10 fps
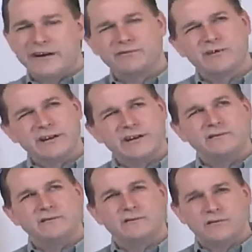that
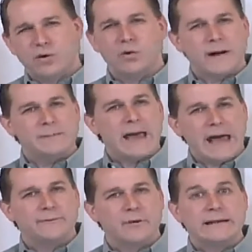really don't quite
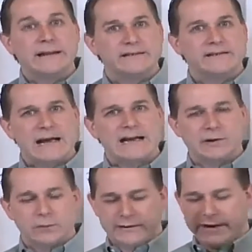behave right. That's
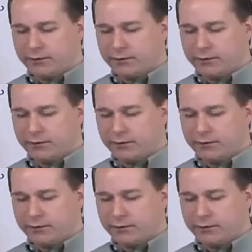exactly what